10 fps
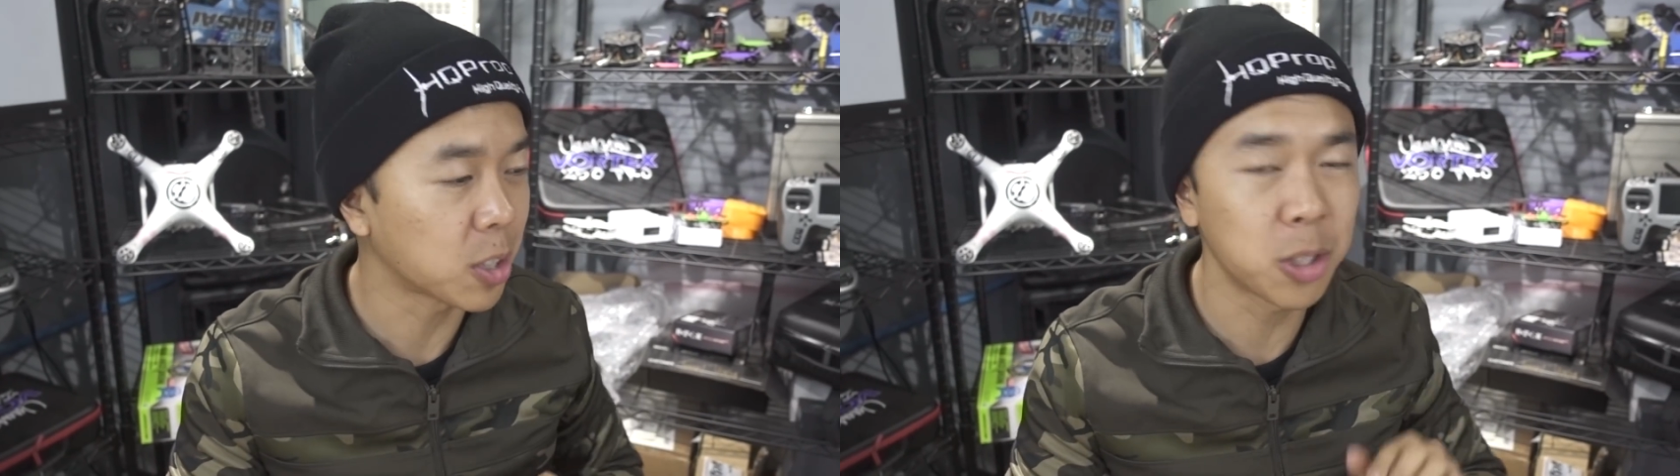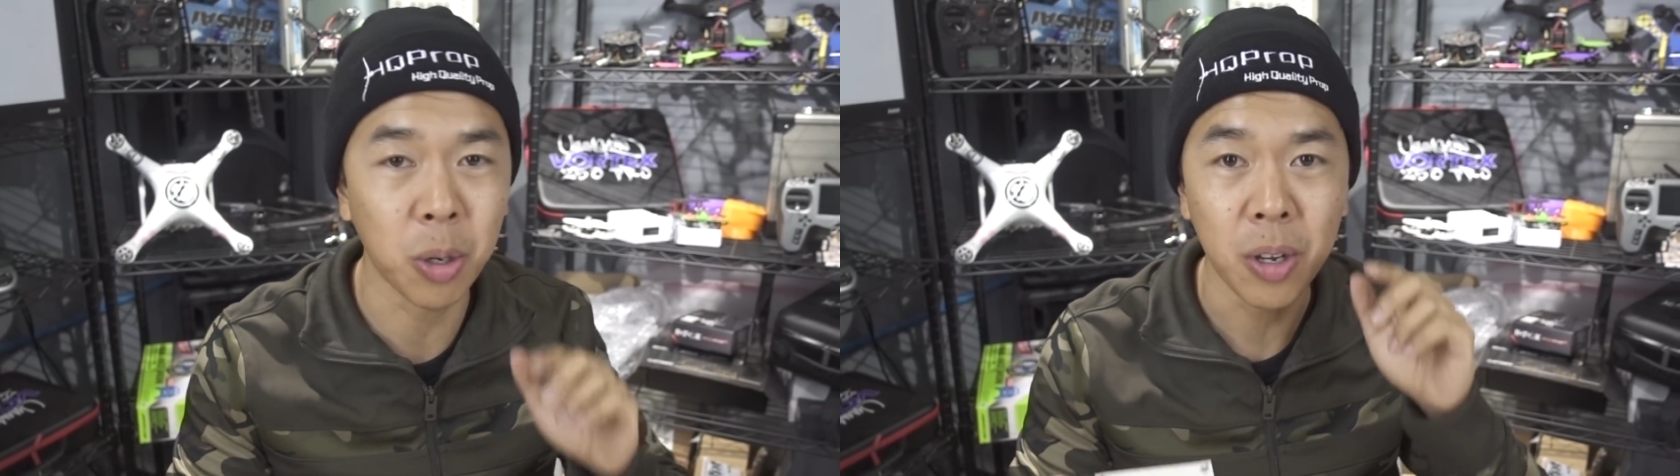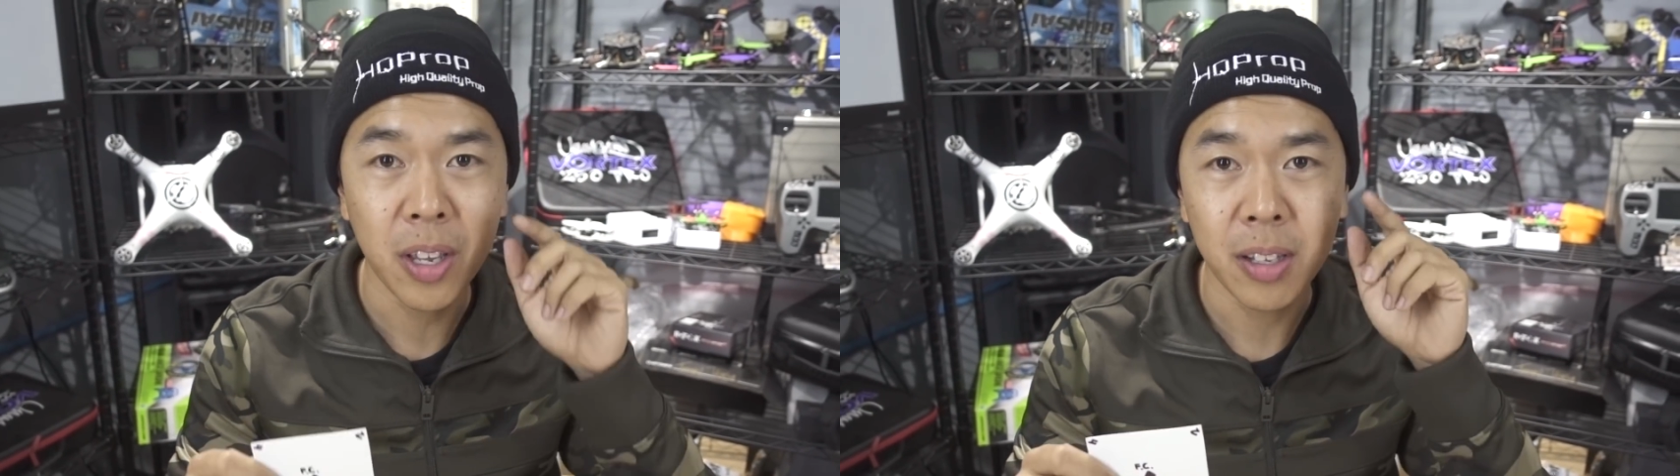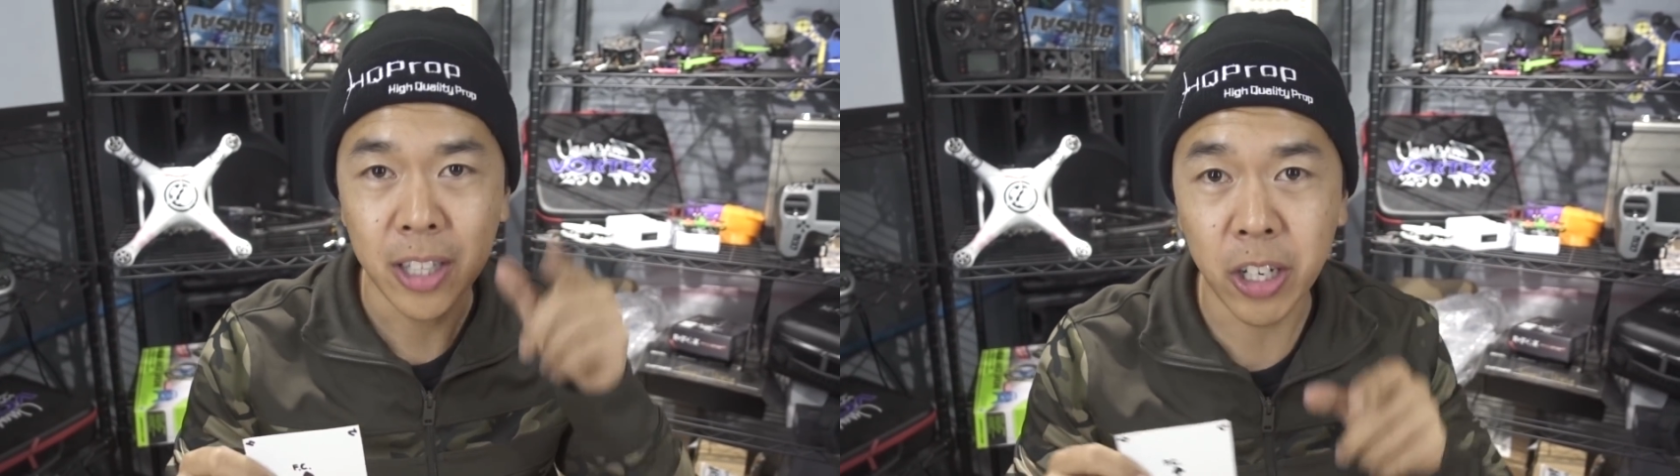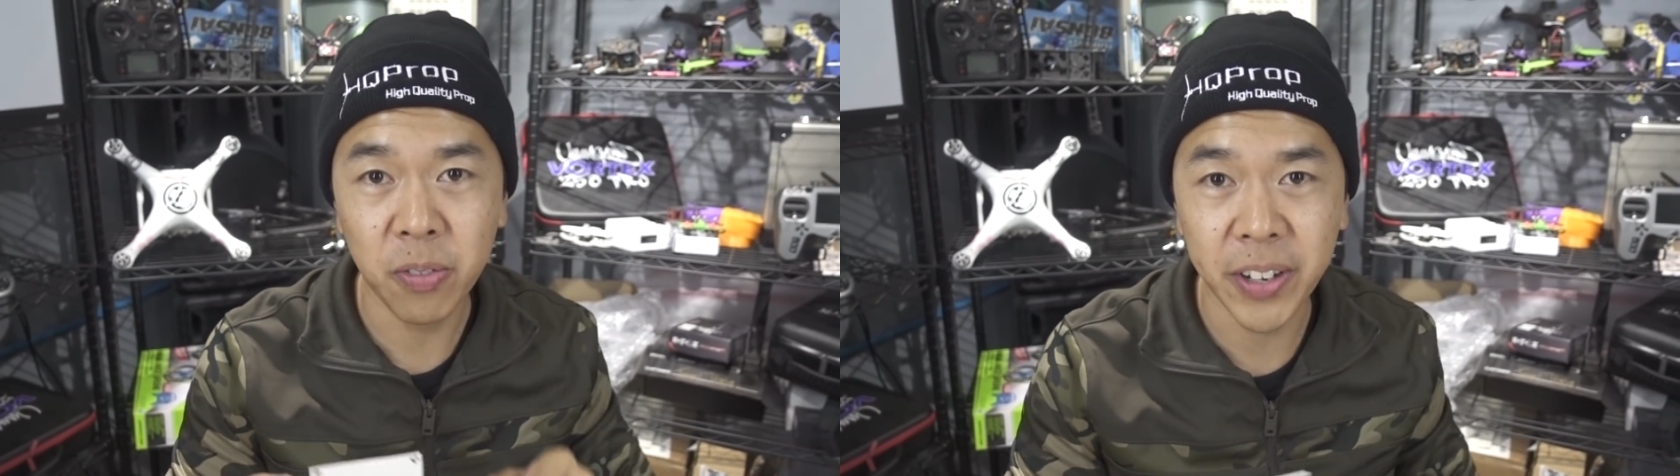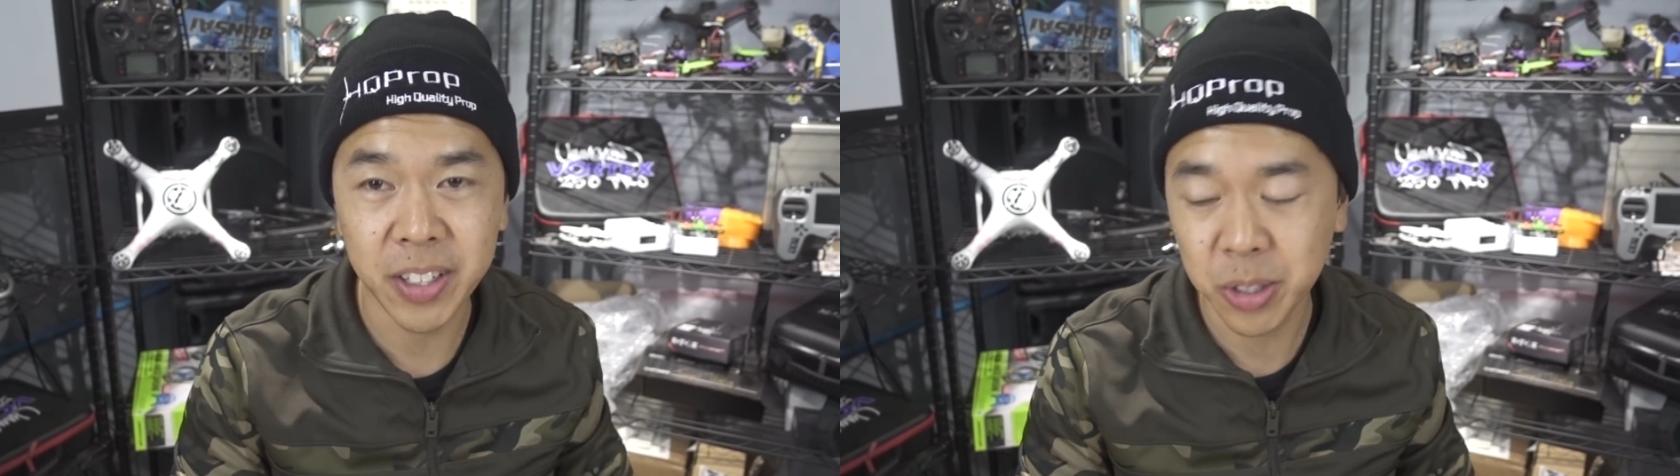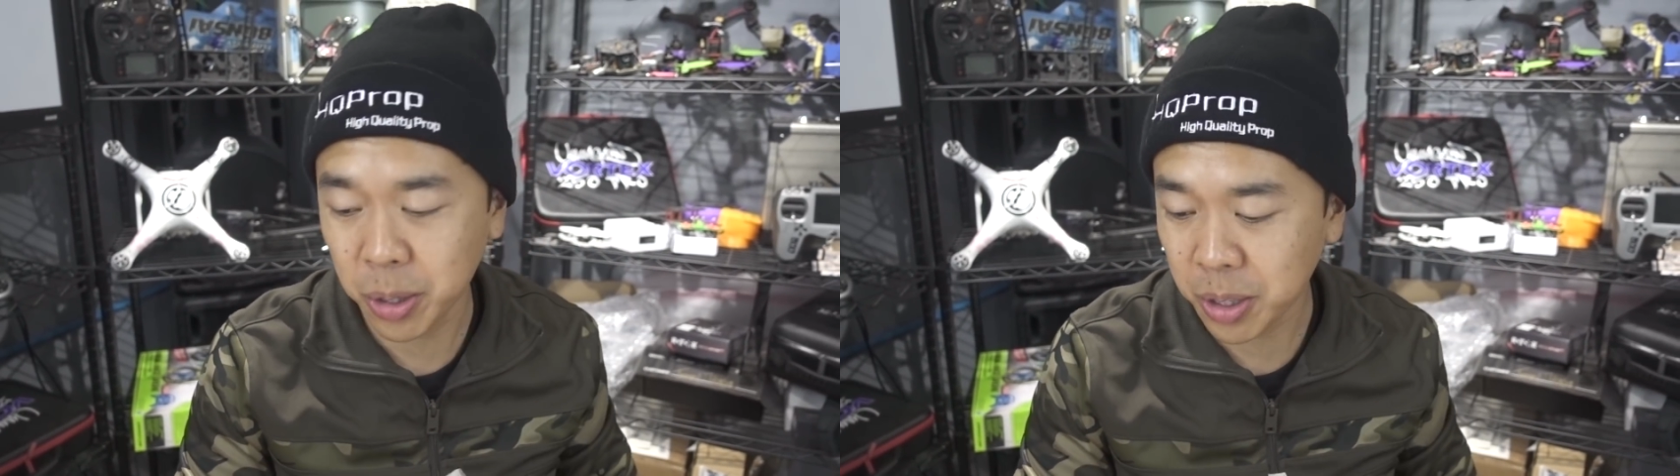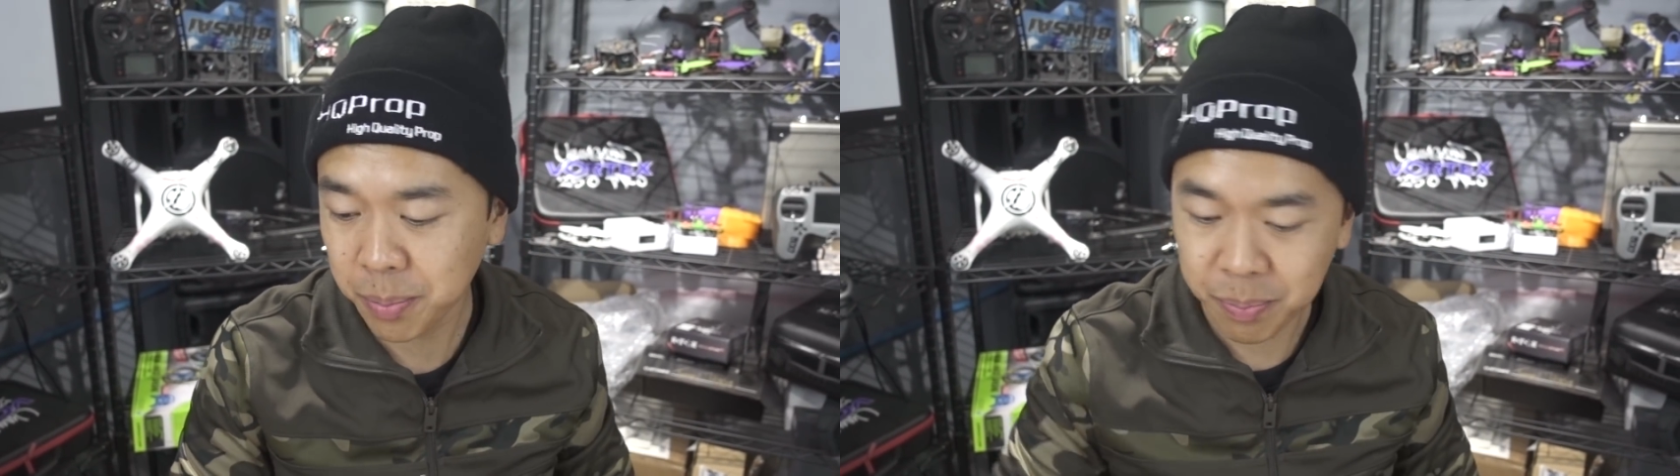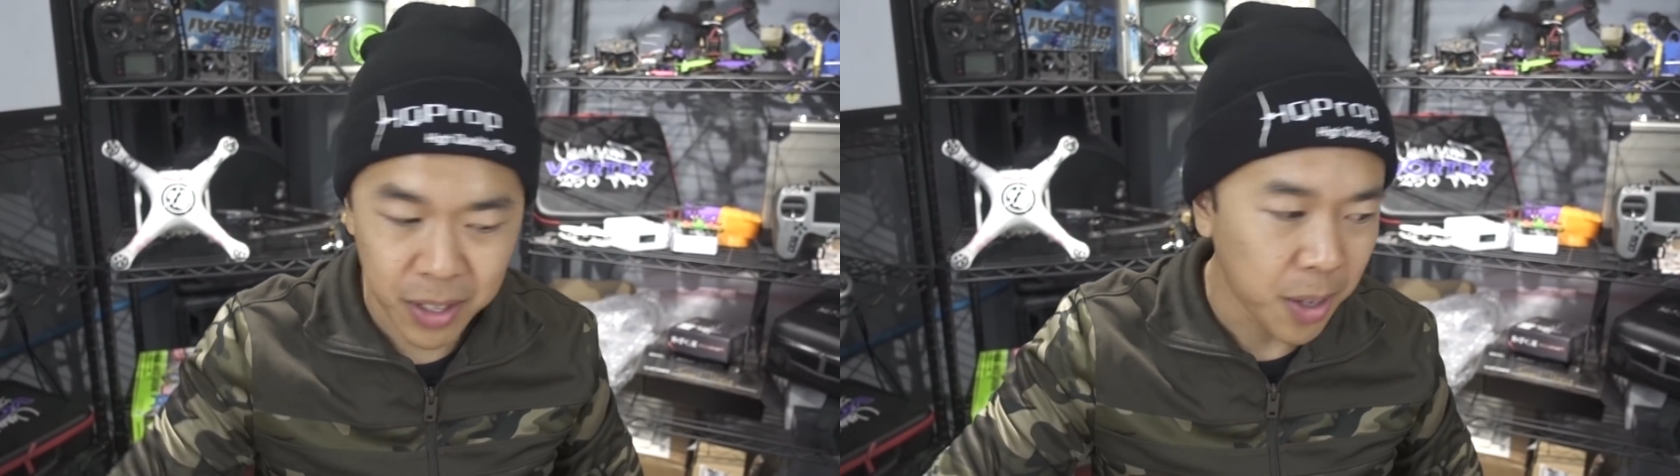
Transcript: So take your flight controller,